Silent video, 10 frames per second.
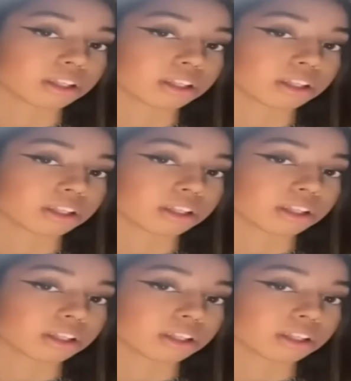
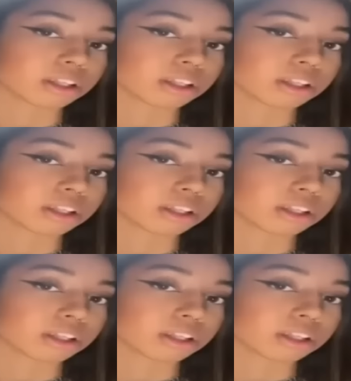
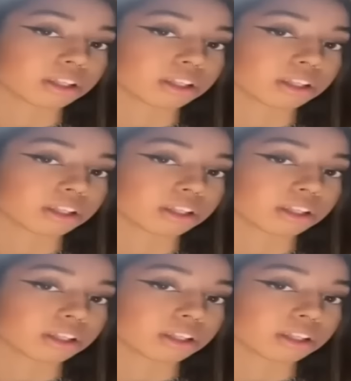
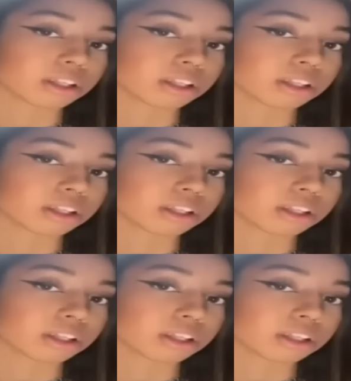[no speech]